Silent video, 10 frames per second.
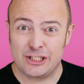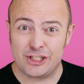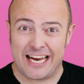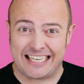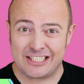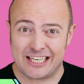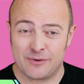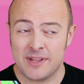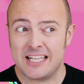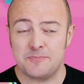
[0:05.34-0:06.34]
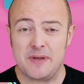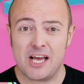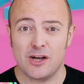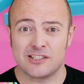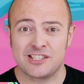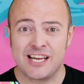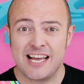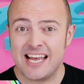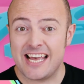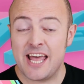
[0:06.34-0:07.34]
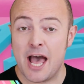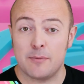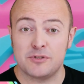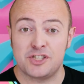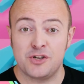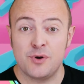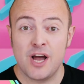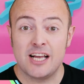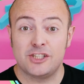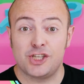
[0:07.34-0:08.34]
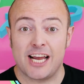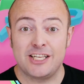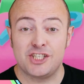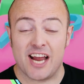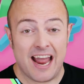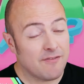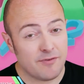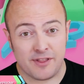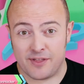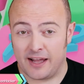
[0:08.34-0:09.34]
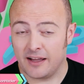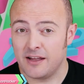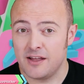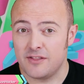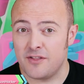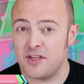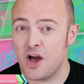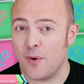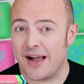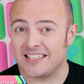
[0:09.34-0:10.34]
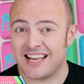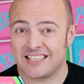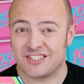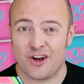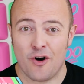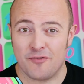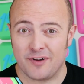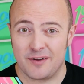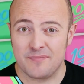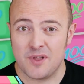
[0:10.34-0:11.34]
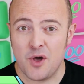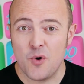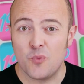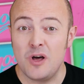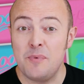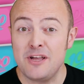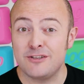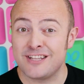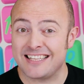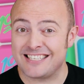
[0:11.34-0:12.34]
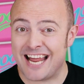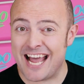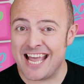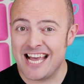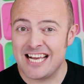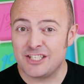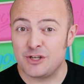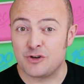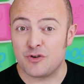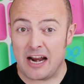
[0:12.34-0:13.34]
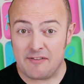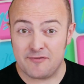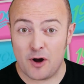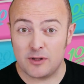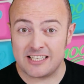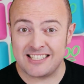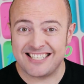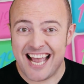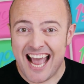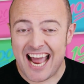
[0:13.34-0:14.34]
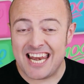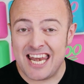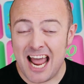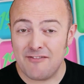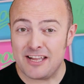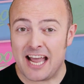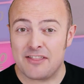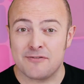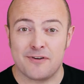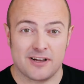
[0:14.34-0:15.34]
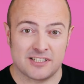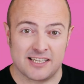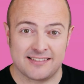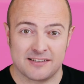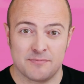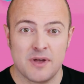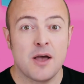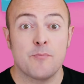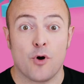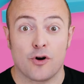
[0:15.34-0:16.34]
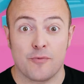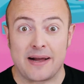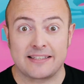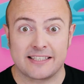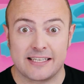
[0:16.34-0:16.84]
changing. Well, that's because it helps you change everything that the OS has to offer. We'll be using that today to create folders and navigate the file system programmatically.